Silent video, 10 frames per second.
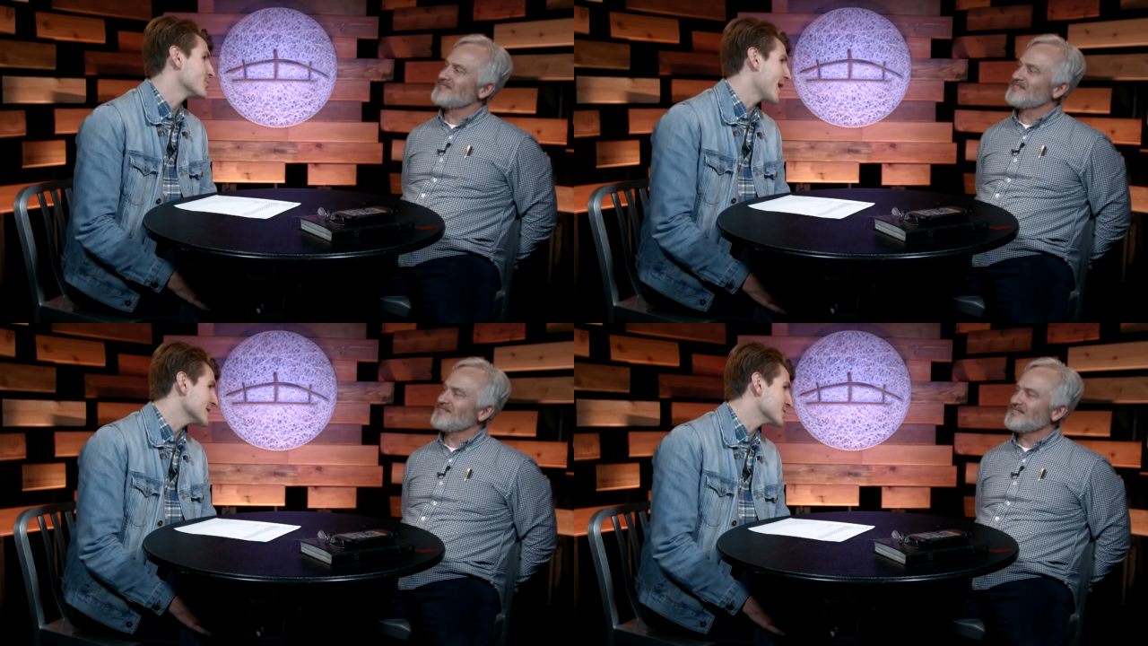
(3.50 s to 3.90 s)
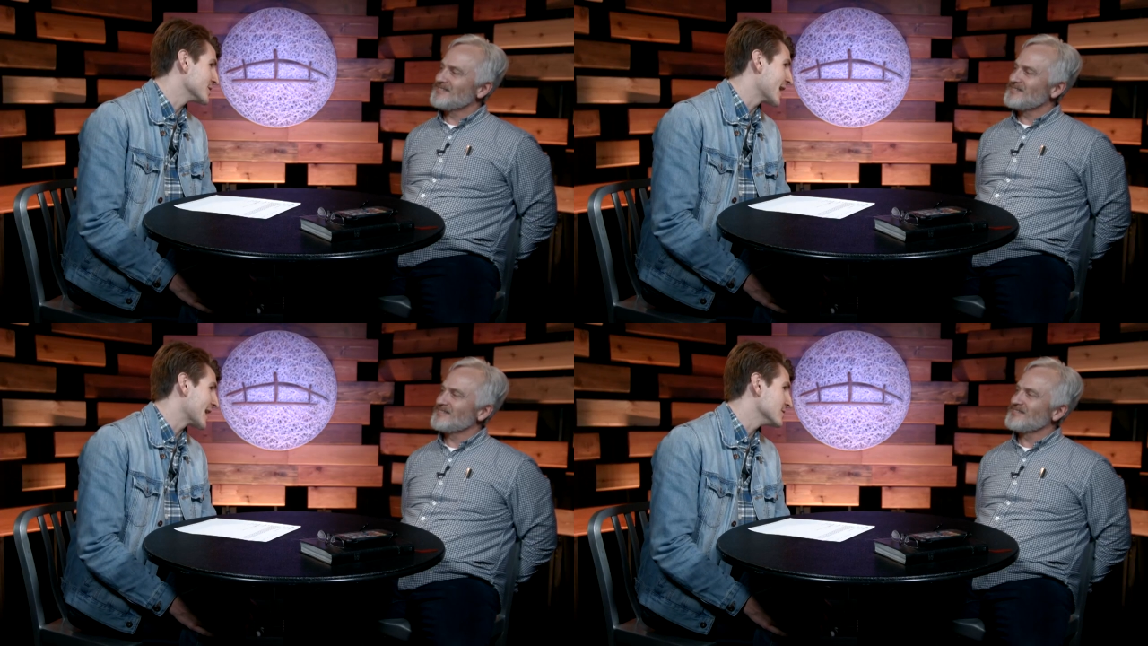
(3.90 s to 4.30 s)
Speaker 1: with Pastor
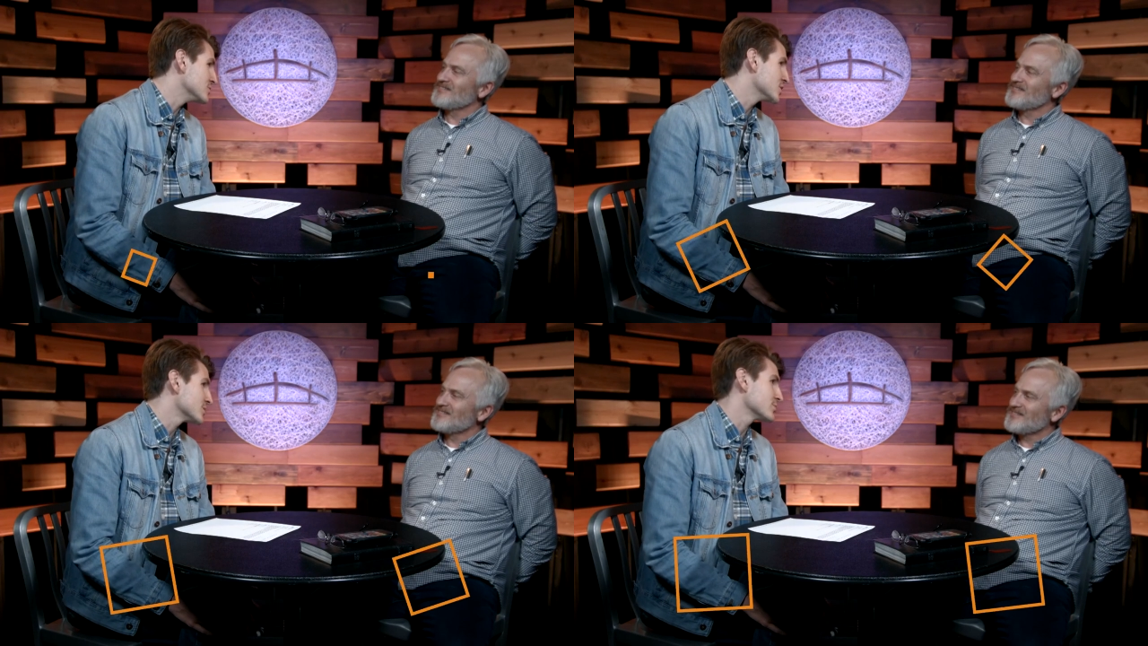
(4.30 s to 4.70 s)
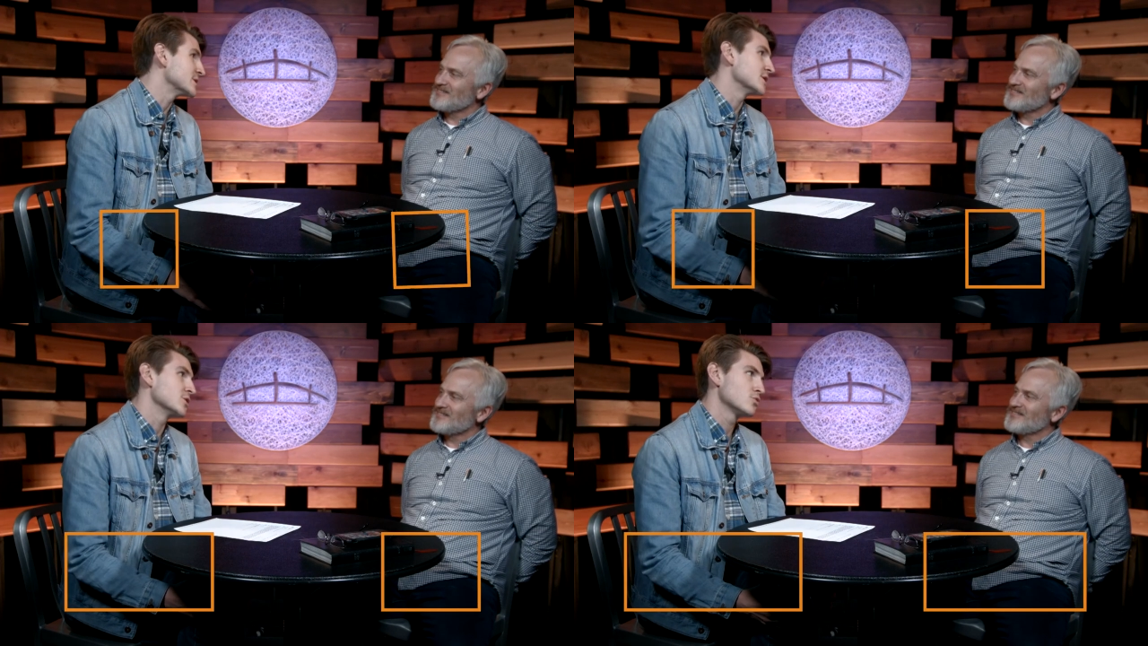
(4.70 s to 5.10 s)
Dan, who just
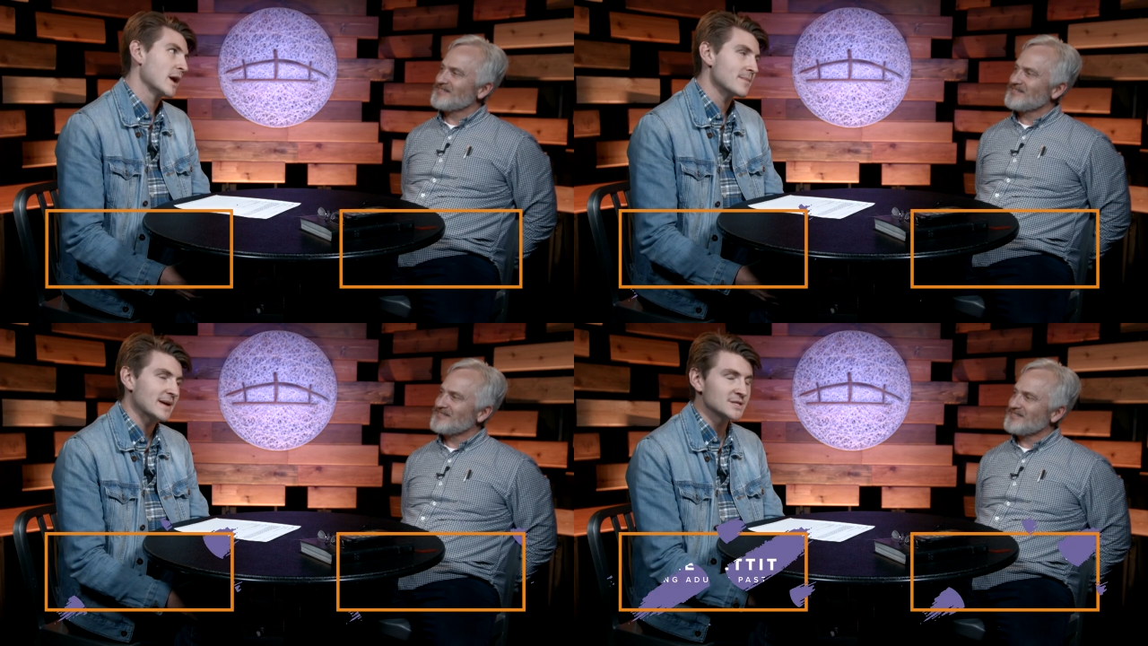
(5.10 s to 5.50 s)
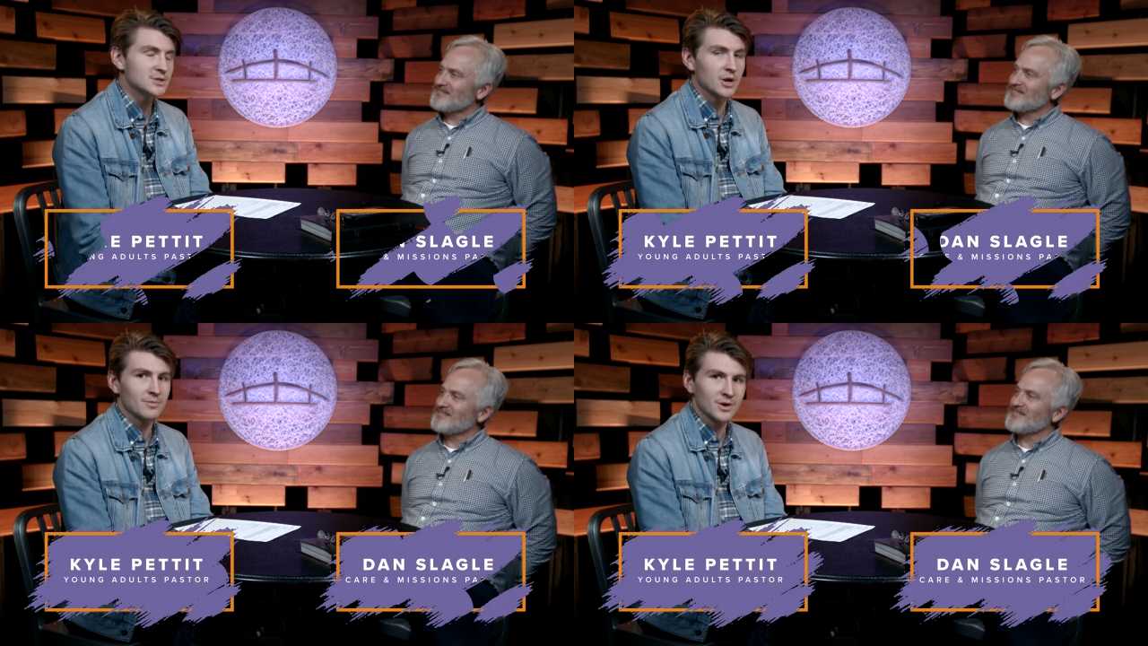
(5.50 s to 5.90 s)
preached a great
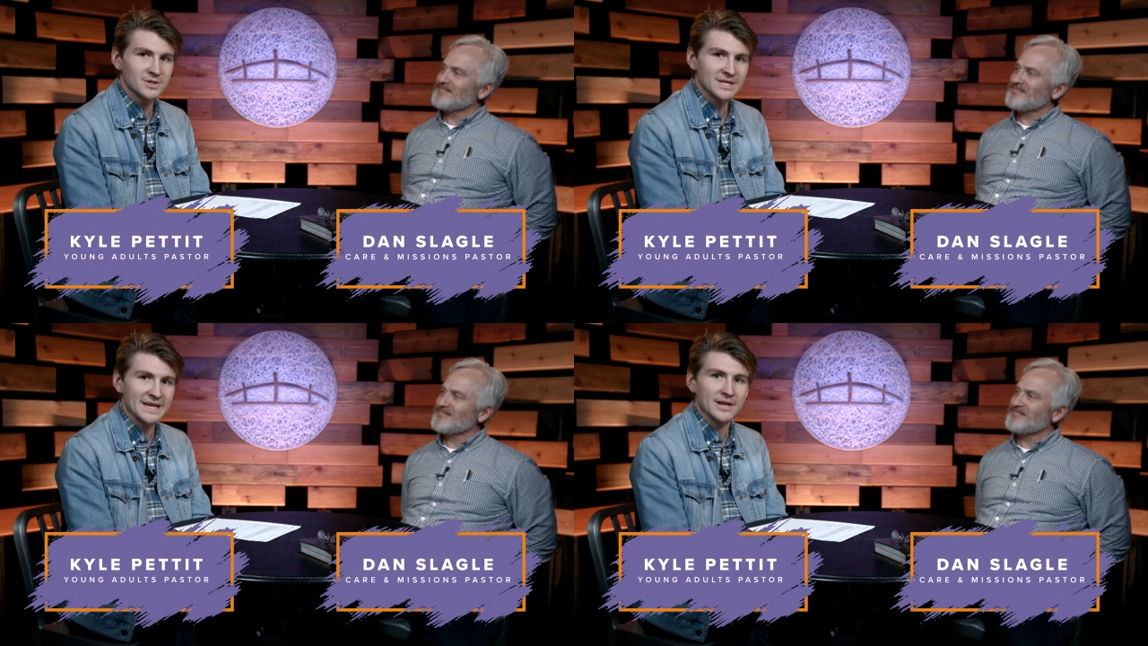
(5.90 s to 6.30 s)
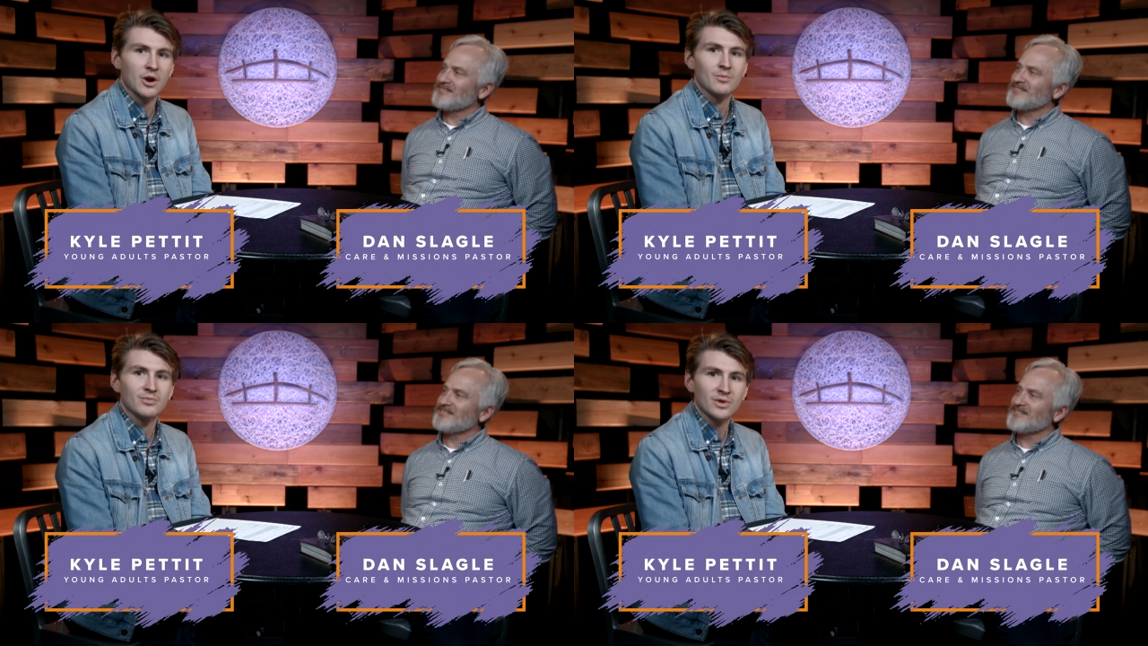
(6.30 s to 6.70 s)
message on mercy in
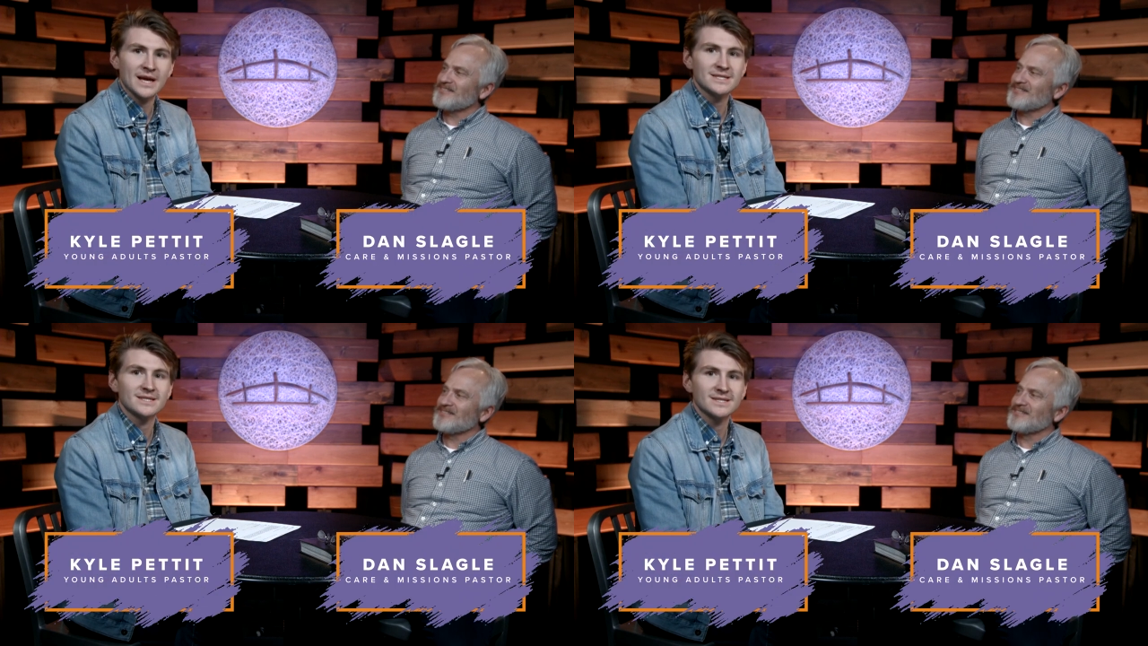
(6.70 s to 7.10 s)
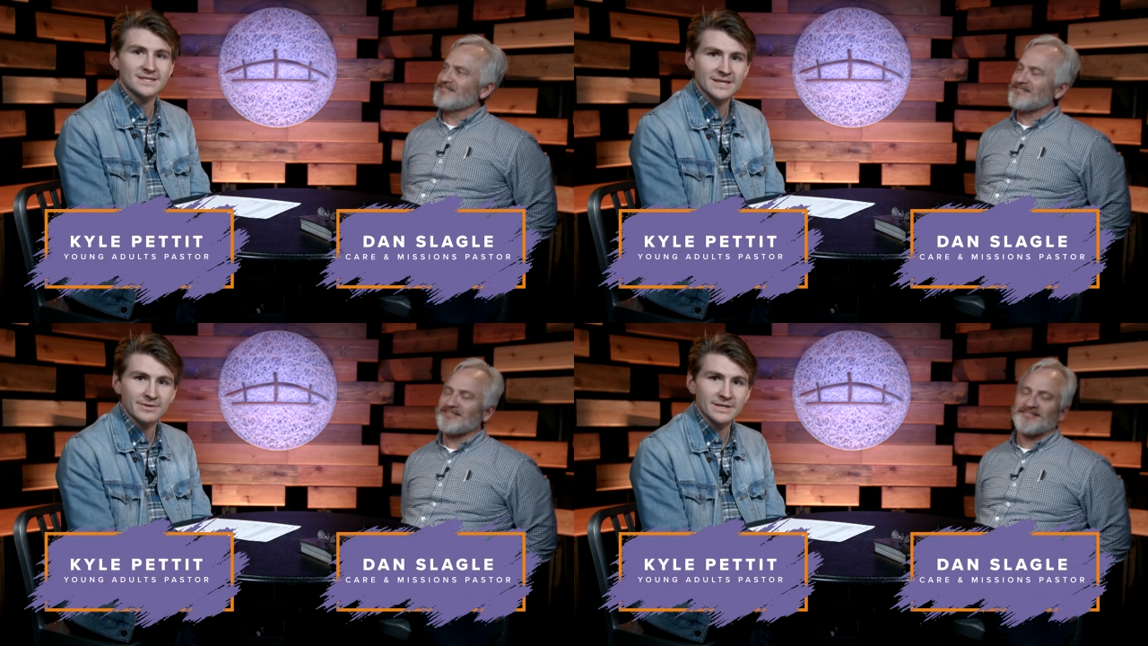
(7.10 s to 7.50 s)
our Blessed
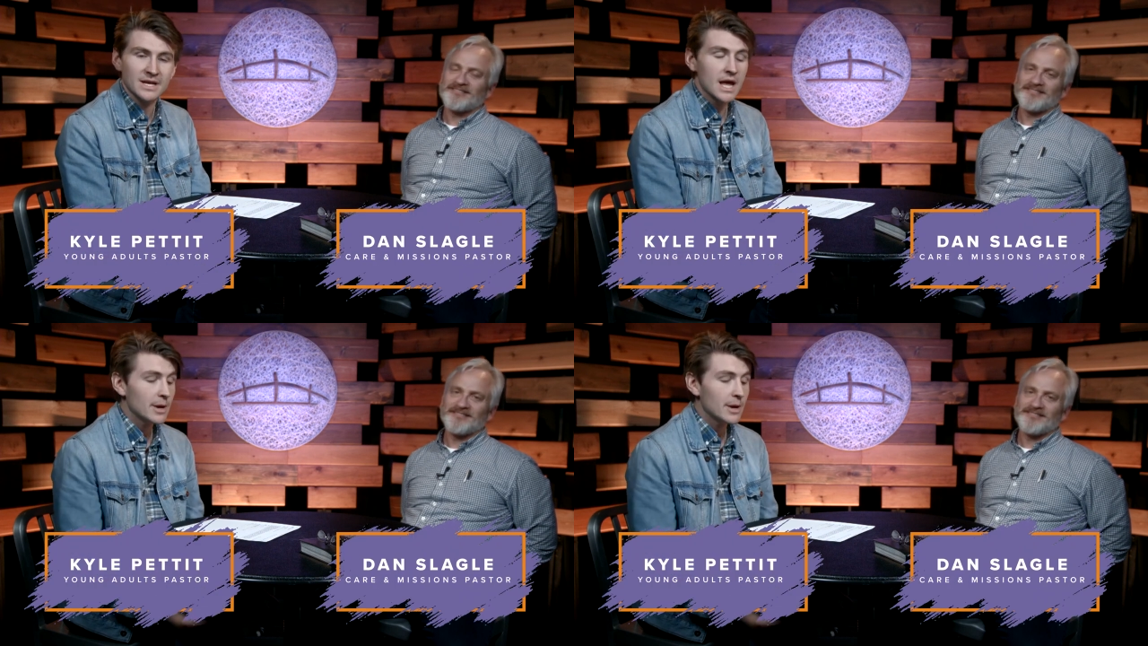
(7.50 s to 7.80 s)
series.